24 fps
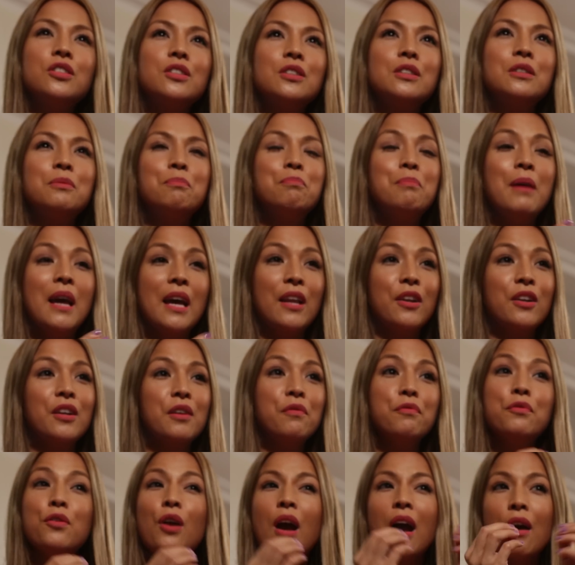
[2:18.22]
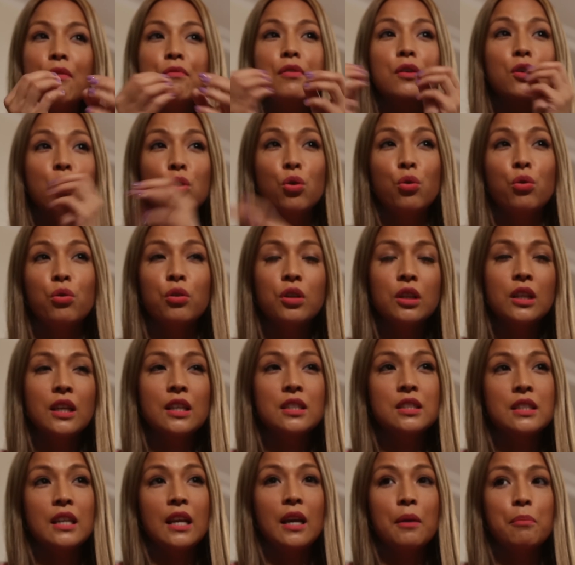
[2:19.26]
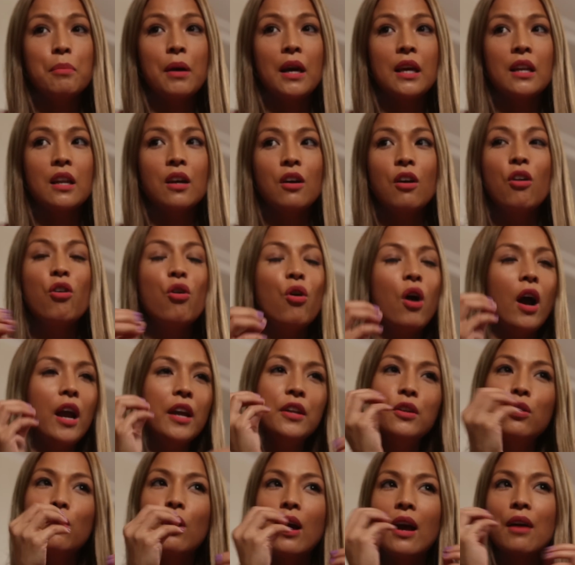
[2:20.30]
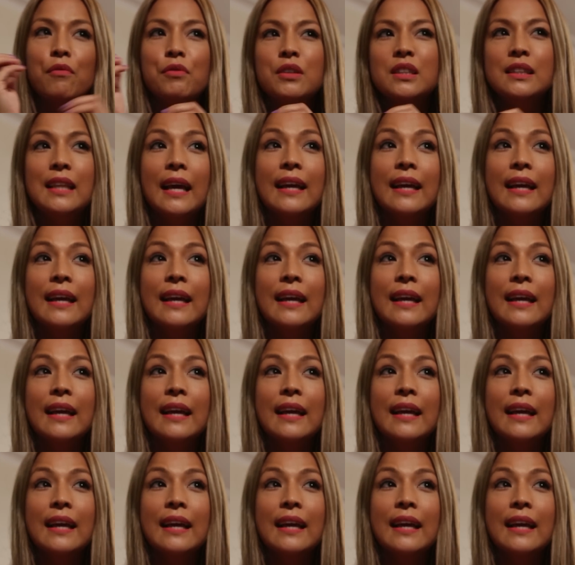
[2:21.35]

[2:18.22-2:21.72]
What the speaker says: It's better if you have a goal kasi parang, oh, I know I have a